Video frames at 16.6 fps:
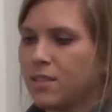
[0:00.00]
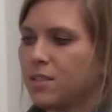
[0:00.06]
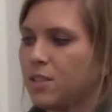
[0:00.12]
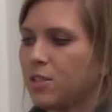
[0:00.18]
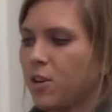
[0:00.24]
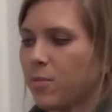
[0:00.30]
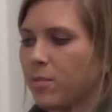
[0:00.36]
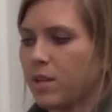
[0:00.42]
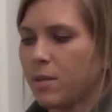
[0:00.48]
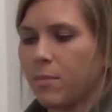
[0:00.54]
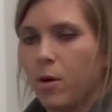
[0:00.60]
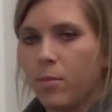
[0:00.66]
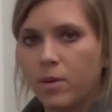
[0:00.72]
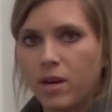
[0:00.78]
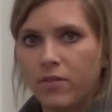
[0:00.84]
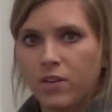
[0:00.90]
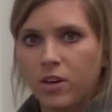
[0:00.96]
determine the
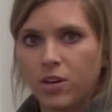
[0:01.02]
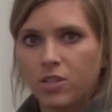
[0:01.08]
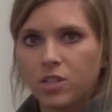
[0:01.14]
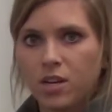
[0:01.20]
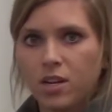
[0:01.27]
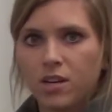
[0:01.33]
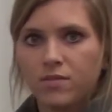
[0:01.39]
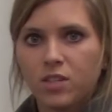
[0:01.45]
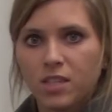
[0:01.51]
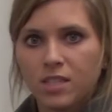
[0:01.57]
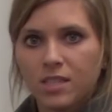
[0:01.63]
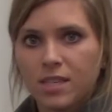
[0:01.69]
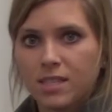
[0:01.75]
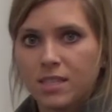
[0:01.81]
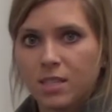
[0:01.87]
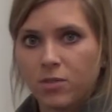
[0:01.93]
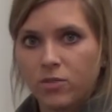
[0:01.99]
moment of inertia of just
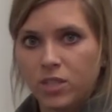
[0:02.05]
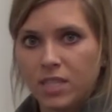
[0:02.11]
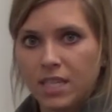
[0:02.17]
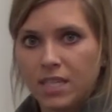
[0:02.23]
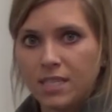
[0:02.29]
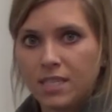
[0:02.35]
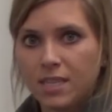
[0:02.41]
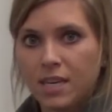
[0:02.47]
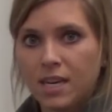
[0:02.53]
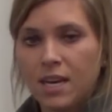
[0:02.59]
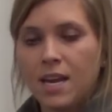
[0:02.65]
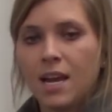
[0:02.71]
the silver disc,